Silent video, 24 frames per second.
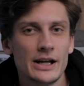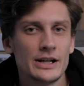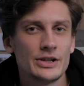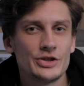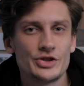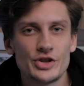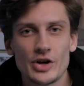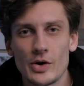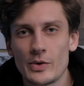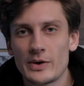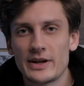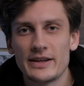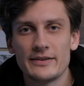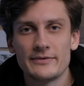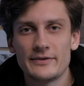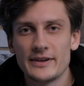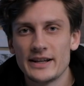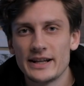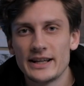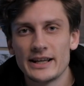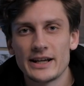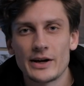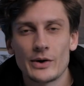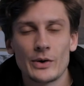jokey
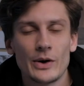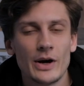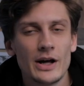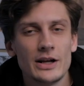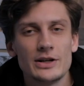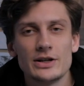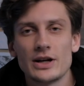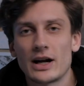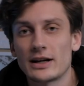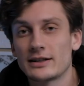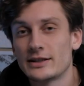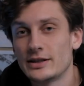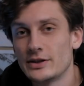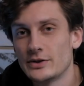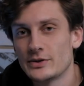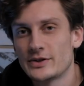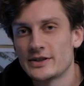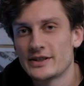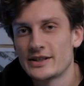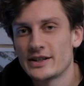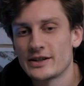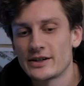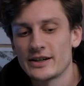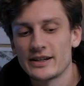video, not too
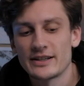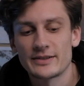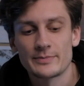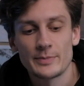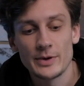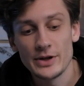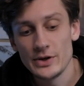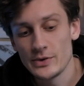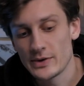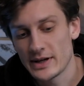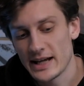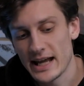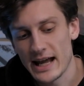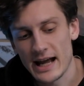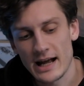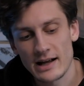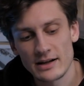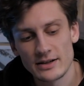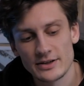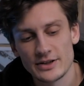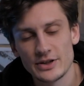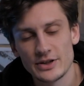serious, but you can